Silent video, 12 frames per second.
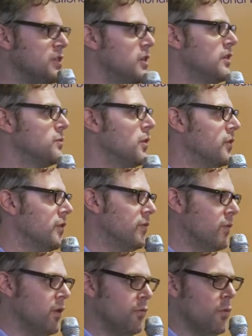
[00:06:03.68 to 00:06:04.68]
and years worth
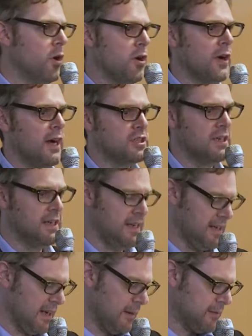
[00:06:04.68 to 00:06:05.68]
of work actually
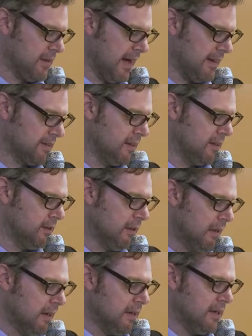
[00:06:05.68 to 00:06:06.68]
leading up to that. So,
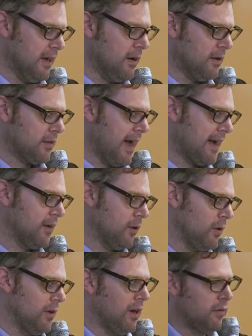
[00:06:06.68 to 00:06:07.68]
after
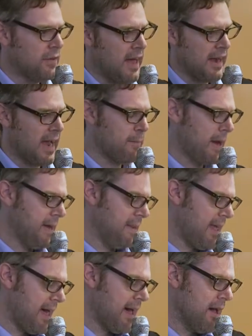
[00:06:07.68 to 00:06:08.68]
Lacanal and after that
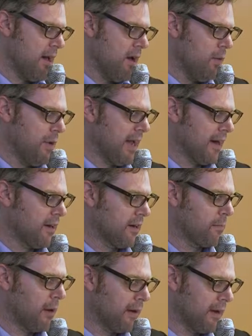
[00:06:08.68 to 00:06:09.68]
campaign there, we kept
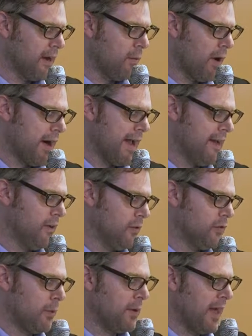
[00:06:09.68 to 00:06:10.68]
plugging away, and
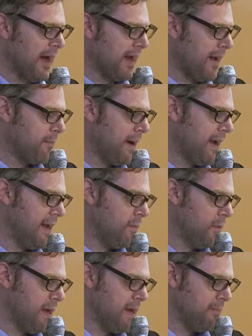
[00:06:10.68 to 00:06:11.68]
on top of that
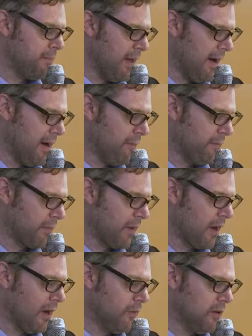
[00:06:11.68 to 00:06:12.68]
campaign, we
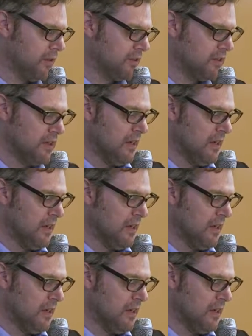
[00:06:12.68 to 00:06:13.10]
covered